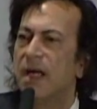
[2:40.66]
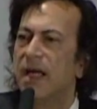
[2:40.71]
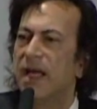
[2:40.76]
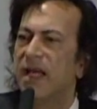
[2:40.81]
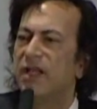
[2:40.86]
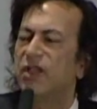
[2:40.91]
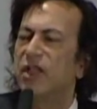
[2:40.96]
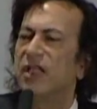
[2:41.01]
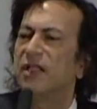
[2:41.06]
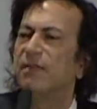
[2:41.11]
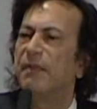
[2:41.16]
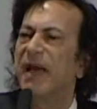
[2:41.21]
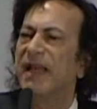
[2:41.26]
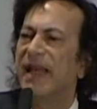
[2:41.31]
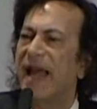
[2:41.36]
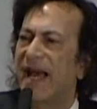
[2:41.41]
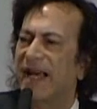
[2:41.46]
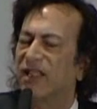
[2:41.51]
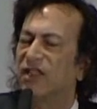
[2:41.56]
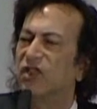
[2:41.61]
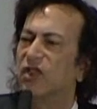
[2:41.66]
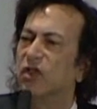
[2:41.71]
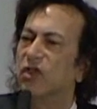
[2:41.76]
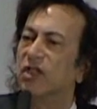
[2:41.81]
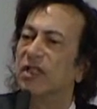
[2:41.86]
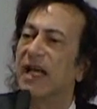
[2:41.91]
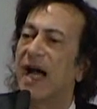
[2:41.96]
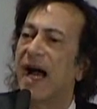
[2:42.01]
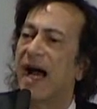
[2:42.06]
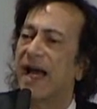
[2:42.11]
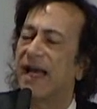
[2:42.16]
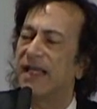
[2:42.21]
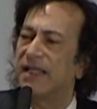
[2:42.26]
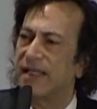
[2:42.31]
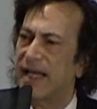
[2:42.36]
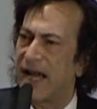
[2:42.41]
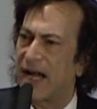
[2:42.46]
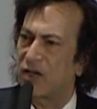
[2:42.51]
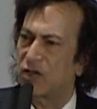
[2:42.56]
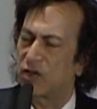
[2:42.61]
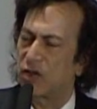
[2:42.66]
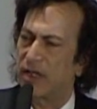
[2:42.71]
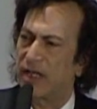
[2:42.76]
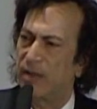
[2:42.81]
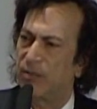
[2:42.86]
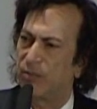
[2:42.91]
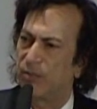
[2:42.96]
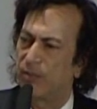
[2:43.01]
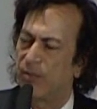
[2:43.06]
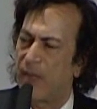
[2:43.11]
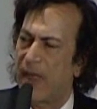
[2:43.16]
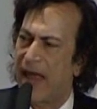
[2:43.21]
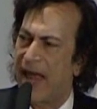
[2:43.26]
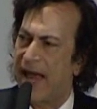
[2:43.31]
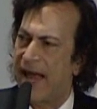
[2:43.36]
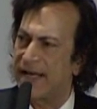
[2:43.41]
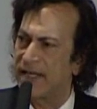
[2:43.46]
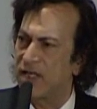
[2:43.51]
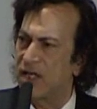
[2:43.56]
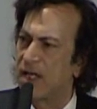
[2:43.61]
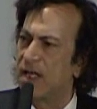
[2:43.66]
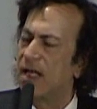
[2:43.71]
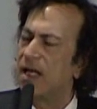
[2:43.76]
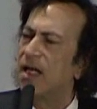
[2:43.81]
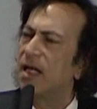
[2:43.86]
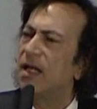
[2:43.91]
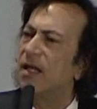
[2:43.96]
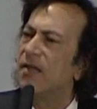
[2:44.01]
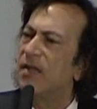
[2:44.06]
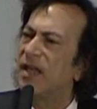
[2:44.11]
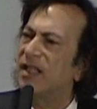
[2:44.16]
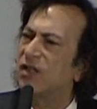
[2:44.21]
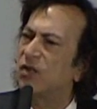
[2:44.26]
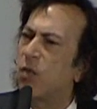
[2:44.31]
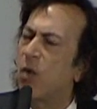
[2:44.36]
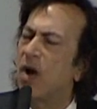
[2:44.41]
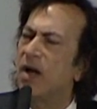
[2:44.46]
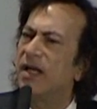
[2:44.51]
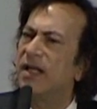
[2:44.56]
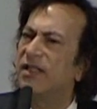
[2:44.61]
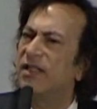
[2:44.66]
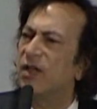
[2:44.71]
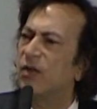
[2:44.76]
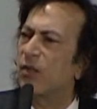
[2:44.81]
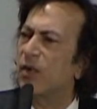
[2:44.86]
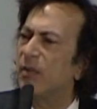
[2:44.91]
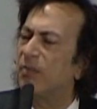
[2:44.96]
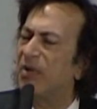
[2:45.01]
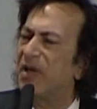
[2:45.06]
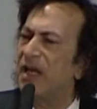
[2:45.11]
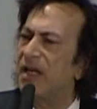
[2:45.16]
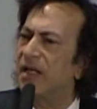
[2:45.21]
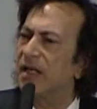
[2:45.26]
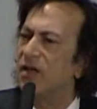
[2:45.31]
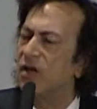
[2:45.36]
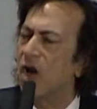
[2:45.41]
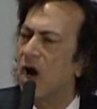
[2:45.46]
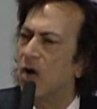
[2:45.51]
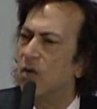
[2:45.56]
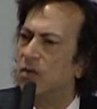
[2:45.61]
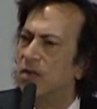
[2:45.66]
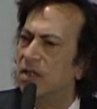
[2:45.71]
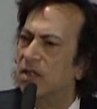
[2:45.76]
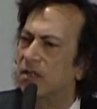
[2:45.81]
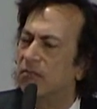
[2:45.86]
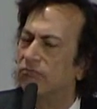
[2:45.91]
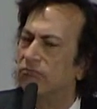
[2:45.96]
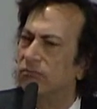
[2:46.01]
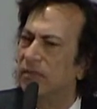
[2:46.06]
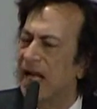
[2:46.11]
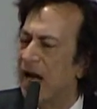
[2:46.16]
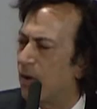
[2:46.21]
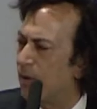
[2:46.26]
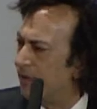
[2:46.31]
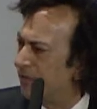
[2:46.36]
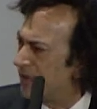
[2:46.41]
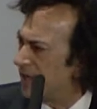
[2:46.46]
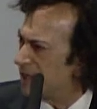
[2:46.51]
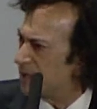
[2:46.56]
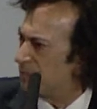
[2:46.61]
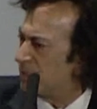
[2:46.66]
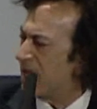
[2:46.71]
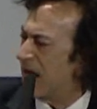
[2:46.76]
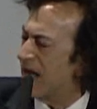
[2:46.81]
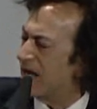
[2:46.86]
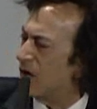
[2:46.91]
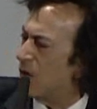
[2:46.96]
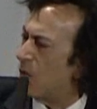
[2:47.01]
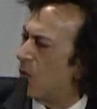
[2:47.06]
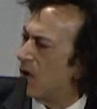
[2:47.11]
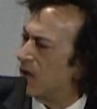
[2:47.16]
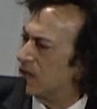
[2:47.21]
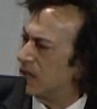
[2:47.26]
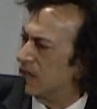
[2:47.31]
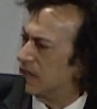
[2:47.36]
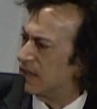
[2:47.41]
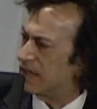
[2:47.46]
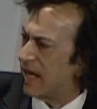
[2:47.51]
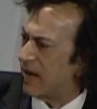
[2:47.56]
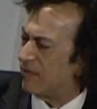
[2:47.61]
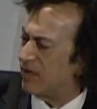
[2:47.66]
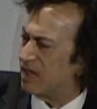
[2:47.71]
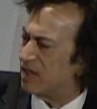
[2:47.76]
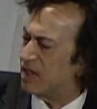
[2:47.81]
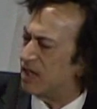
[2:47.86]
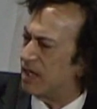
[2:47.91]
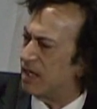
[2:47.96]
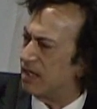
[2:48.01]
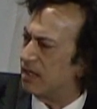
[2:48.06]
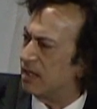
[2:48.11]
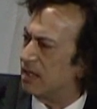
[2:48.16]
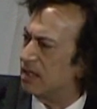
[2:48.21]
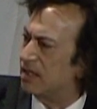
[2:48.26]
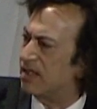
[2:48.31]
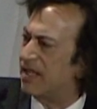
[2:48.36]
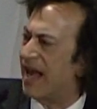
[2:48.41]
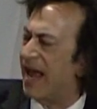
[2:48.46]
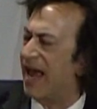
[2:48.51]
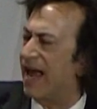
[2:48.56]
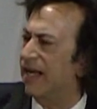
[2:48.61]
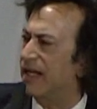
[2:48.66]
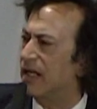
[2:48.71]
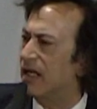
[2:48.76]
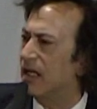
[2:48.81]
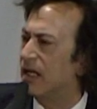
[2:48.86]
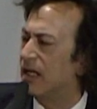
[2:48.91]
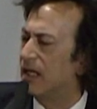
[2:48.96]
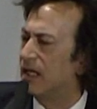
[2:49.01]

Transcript: He just meant exercise, actually. And this one is in repeated notes. Now, if this piano was in 1710,